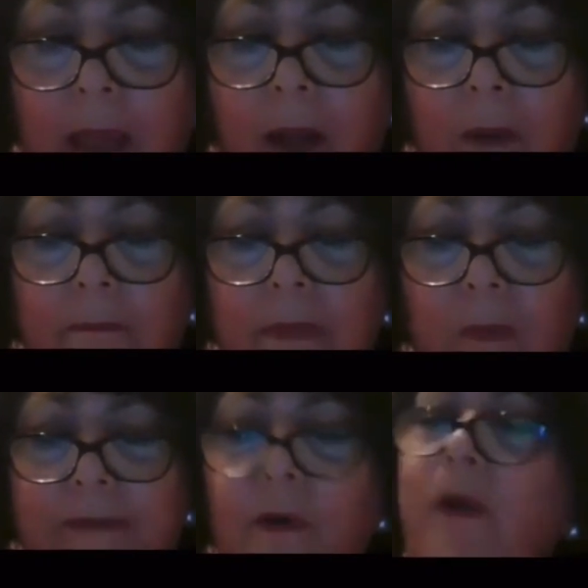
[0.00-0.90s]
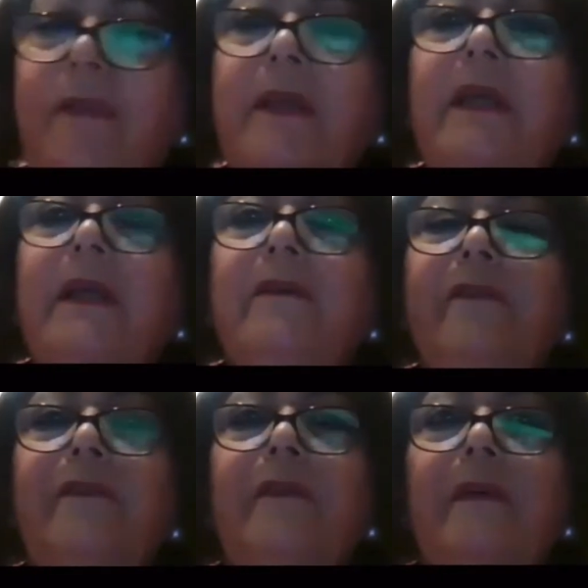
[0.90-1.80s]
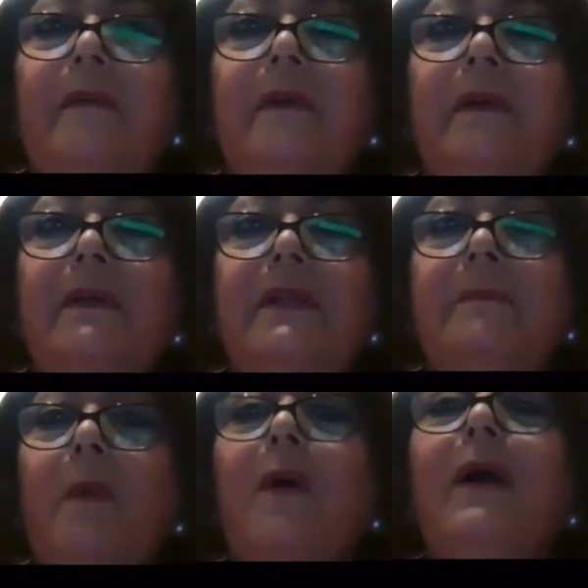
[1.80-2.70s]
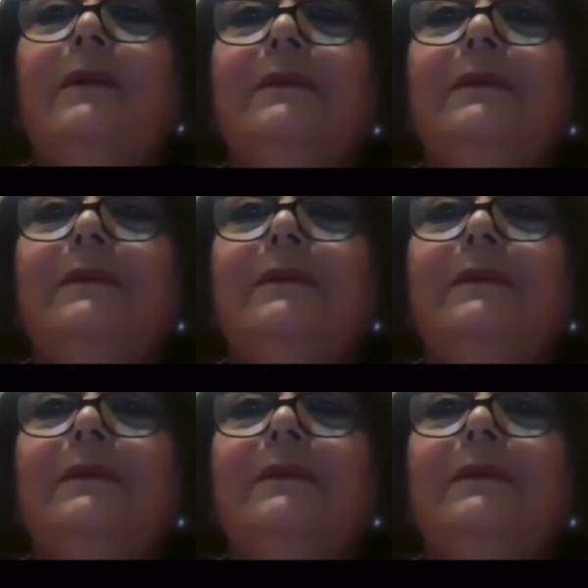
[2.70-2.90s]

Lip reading: But we've got to think of tomorrow.